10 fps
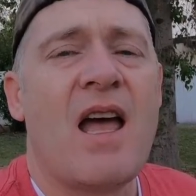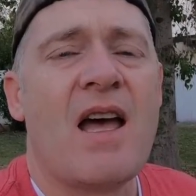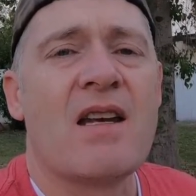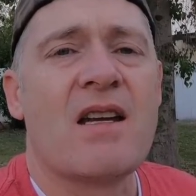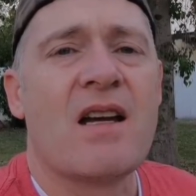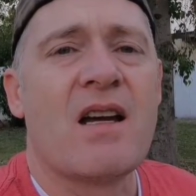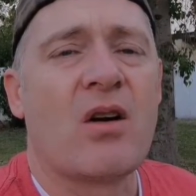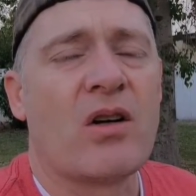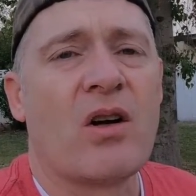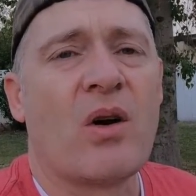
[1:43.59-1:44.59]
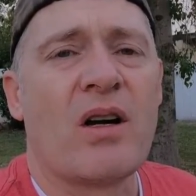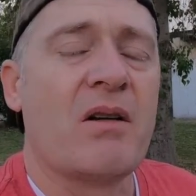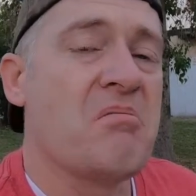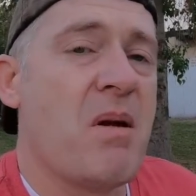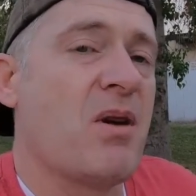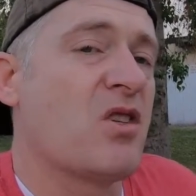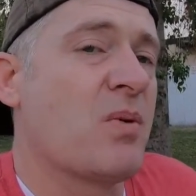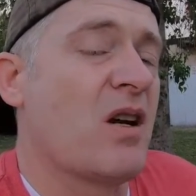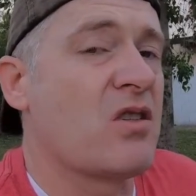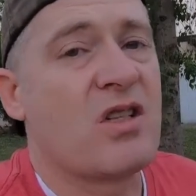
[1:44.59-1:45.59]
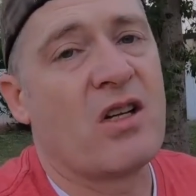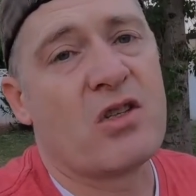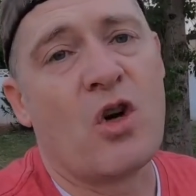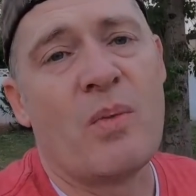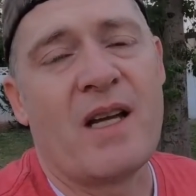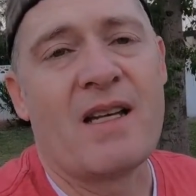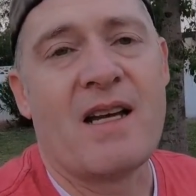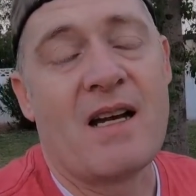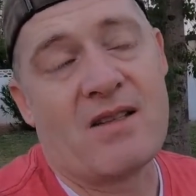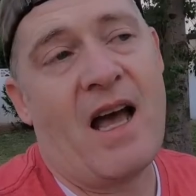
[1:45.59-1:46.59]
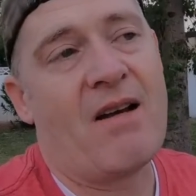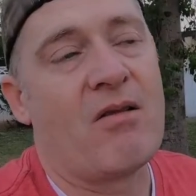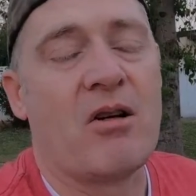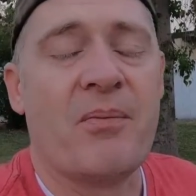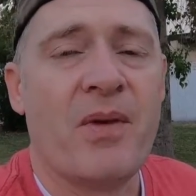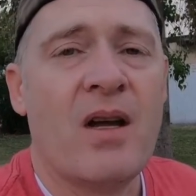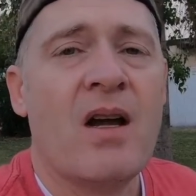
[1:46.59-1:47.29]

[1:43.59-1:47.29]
And uh, or, or maybe it's pronounced telescoping antennas, I don't know.